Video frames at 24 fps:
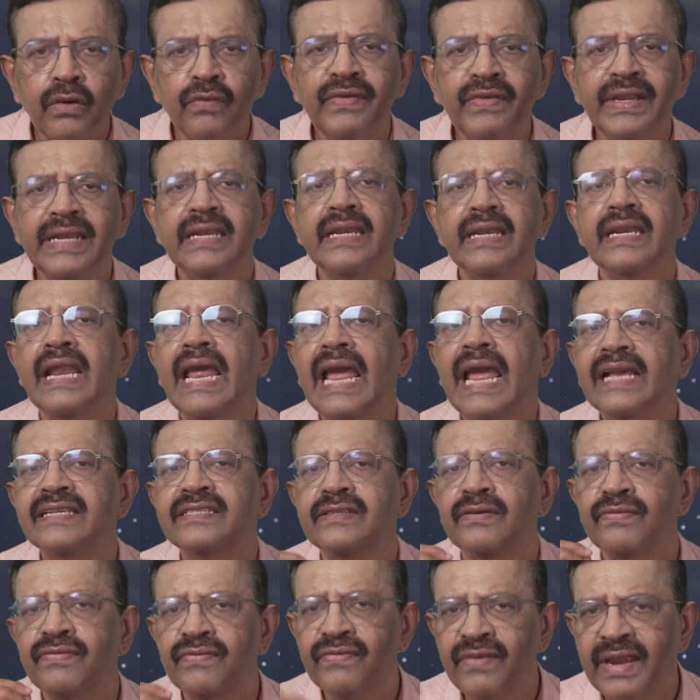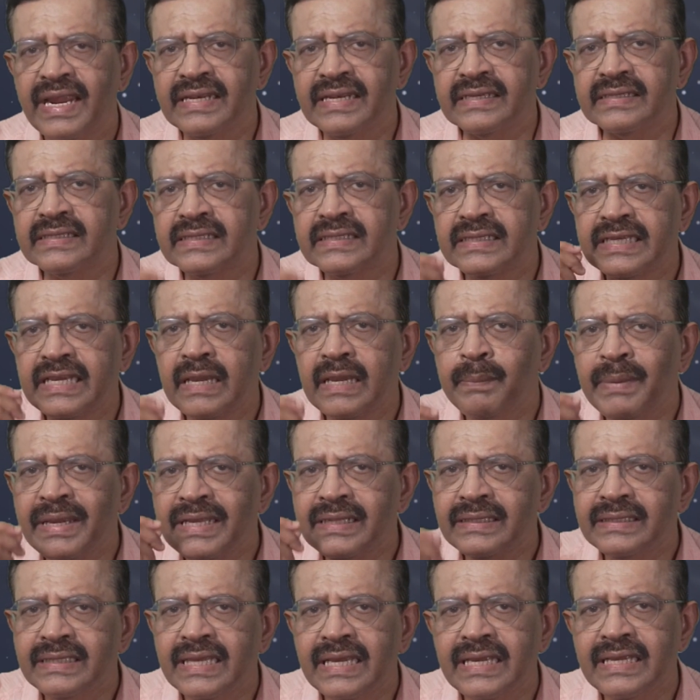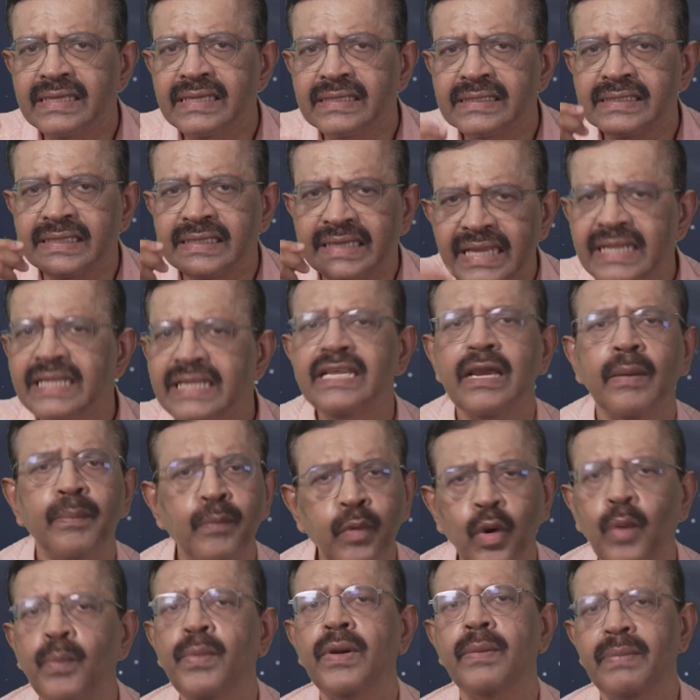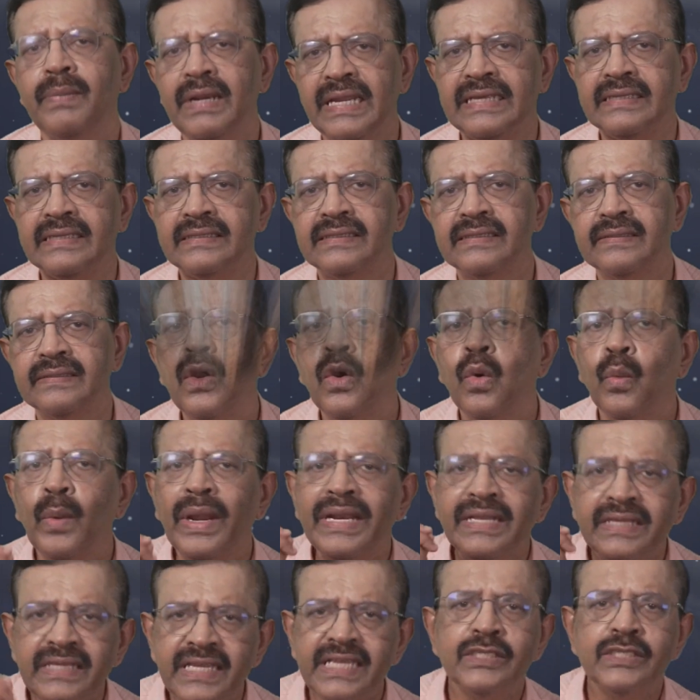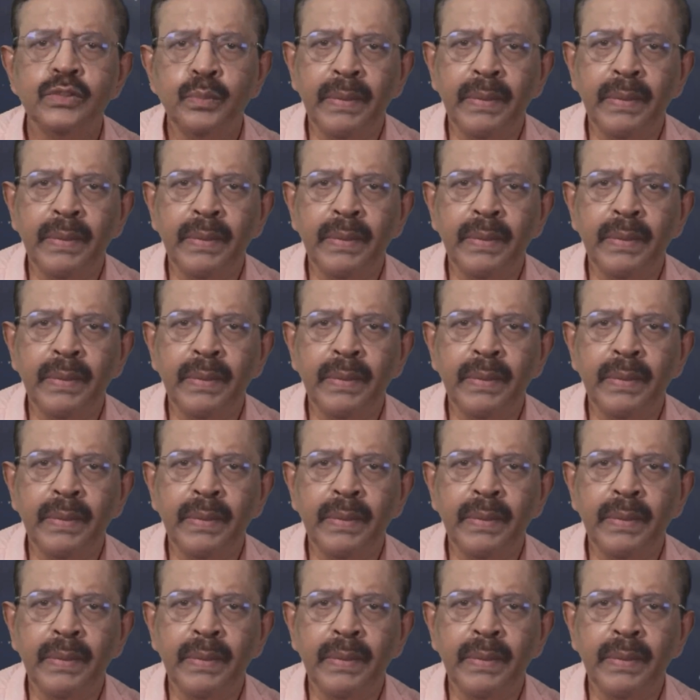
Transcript: of it as a fence keeping things in their proper place. When this